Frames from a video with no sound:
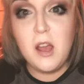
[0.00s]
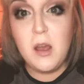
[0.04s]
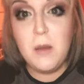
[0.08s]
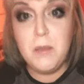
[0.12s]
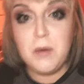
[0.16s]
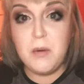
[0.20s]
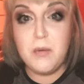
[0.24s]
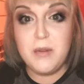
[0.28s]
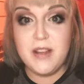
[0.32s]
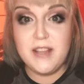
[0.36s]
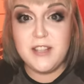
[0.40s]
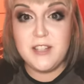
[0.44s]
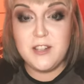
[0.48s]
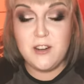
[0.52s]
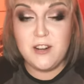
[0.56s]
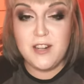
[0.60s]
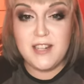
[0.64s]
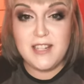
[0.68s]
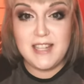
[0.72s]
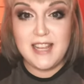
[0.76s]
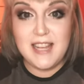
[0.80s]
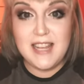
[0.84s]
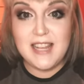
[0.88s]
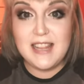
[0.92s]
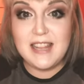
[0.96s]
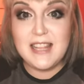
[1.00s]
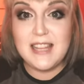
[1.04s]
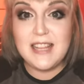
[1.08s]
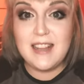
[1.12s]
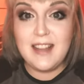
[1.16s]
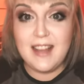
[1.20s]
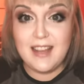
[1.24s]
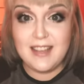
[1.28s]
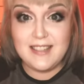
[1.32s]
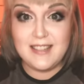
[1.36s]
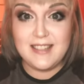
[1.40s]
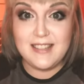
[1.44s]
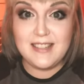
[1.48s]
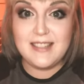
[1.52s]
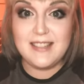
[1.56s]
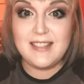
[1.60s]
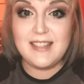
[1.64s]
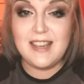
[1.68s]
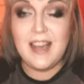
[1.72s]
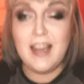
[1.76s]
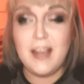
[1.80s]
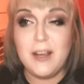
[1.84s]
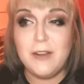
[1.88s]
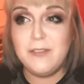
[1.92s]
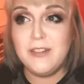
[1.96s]
But when I started taking the classes,
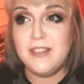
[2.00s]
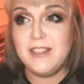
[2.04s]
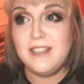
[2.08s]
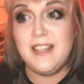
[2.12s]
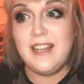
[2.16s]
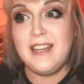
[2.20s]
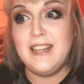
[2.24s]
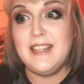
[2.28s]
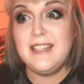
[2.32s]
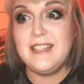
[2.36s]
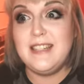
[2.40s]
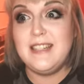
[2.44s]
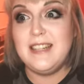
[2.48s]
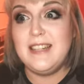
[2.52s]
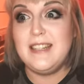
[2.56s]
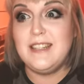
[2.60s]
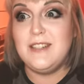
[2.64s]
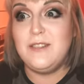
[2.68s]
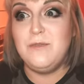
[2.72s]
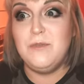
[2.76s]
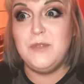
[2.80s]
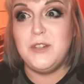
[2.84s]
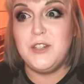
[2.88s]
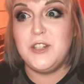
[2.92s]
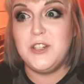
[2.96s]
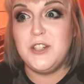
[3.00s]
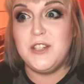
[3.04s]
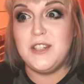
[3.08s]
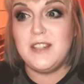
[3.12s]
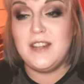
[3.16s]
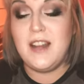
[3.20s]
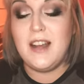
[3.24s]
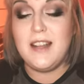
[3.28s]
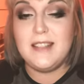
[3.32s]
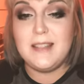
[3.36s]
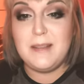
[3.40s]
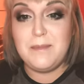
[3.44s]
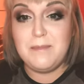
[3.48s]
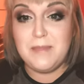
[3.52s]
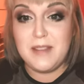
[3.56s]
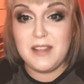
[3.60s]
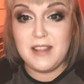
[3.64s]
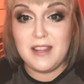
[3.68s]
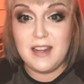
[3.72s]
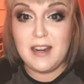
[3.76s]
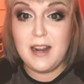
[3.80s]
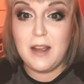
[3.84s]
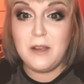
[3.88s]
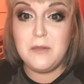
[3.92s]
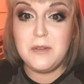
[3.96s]
I realized it was just not something
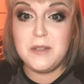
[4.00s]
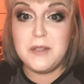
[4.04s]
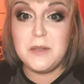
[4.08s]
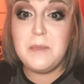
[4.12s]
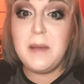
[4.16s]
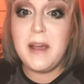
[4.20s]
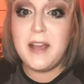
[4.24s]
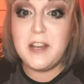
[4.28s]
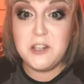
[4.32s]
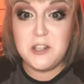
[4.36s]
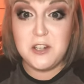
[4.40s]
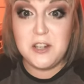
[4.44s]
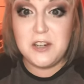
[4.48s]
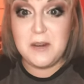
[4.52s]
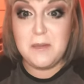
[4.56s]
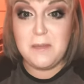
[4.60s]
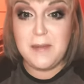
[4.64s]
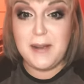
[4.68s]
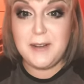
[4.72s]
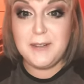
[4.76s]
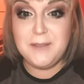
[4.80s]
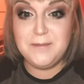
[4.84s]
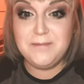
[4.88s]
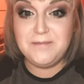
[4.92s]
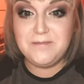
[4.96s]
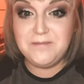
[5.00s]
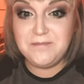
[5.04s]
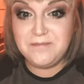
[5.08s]
that I was passionate about.